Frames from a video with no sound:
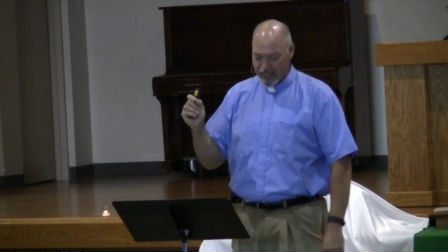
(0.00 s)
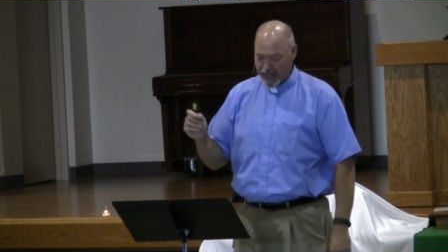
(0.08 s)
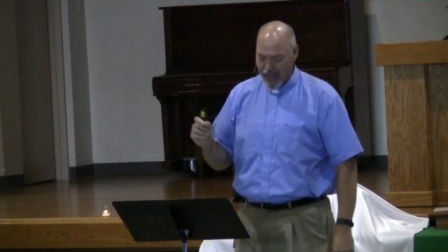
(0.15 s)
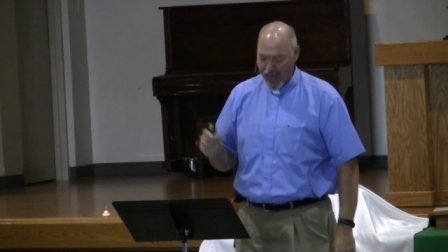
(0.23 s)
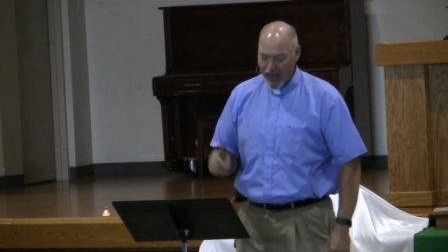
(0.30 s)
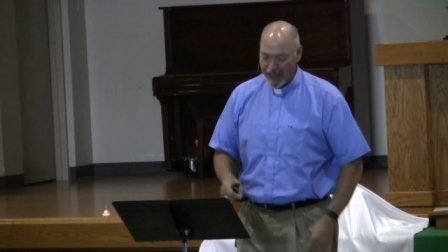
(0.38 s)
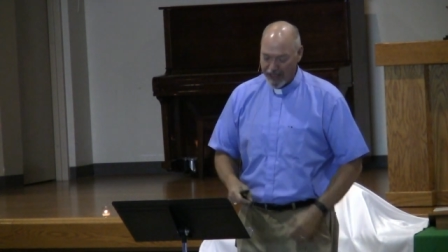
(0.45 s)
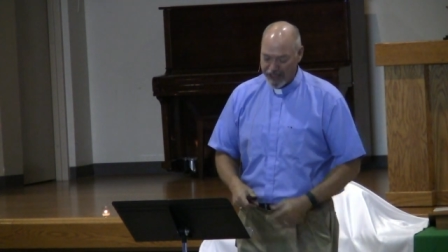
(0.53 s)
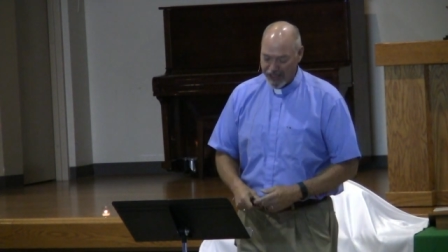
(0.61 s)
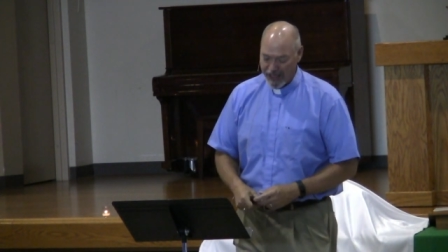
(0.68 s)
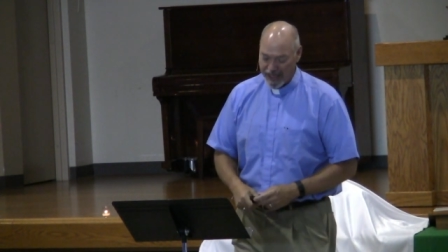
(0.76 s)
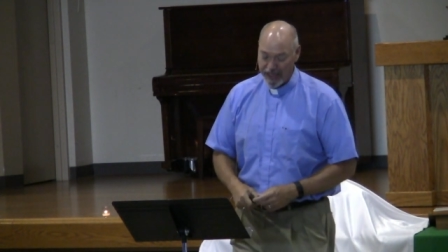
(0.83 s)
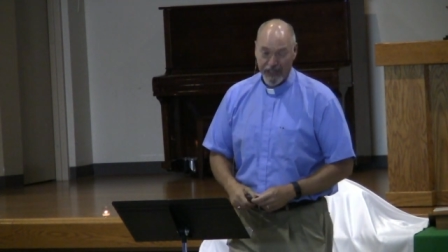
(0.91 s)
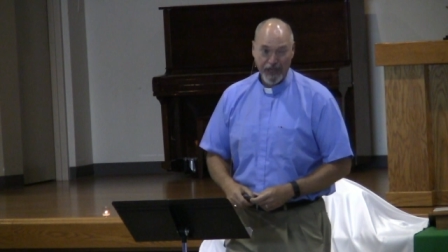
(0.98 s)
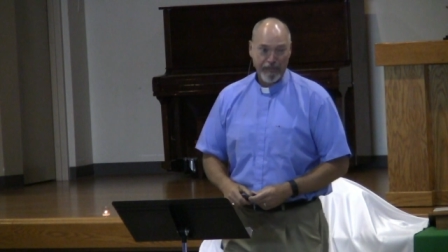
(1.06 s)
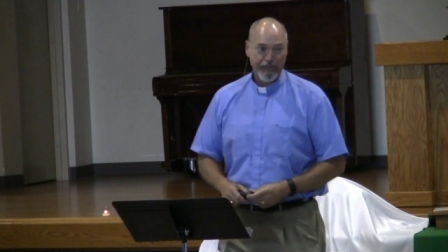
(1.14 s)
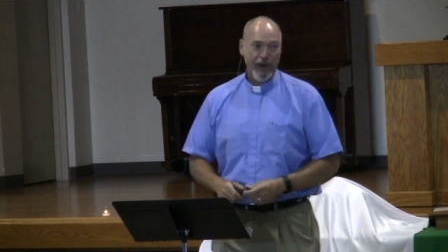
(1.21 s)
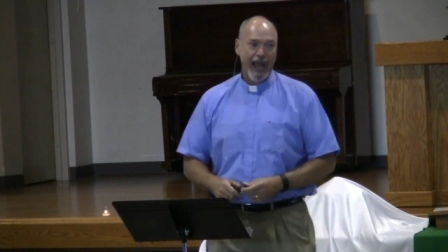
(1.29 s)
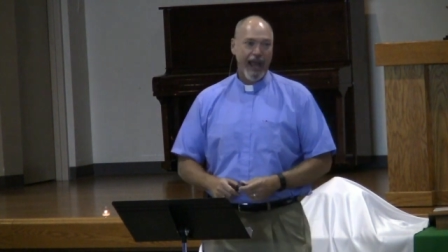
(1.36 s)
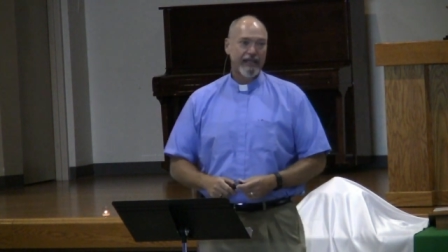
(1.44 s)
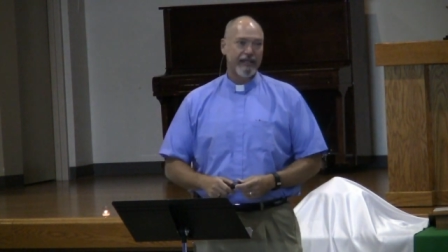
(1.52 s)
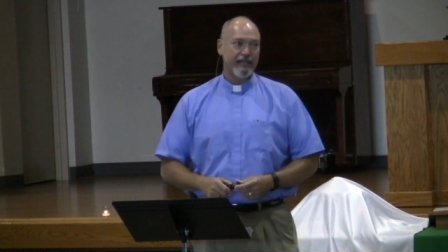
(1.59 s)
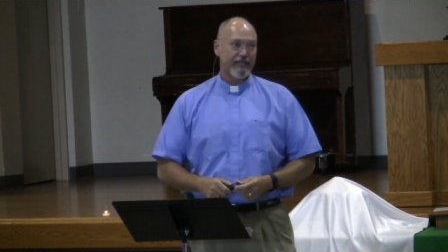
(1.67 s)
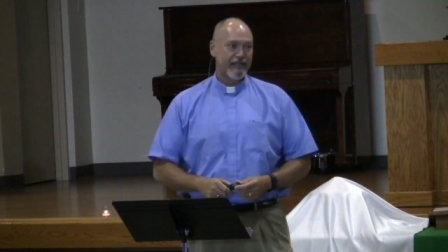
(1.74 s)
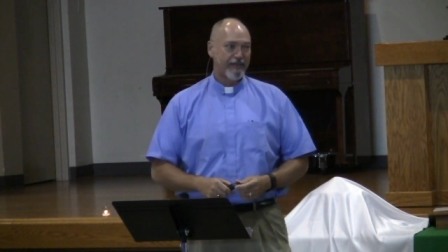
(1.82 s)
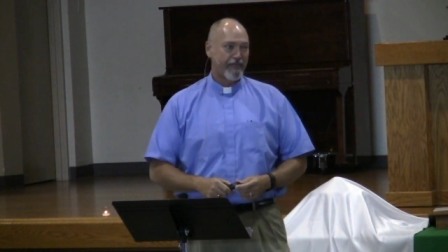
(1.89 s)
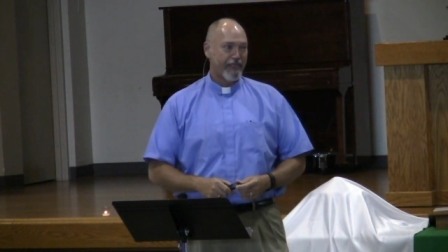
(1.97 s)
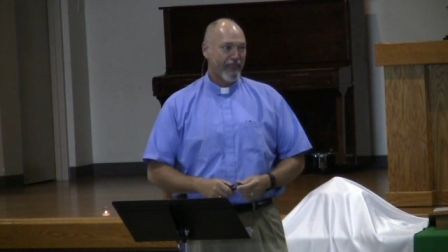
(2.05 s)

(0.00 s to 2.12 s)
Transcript: and knowledge into practice.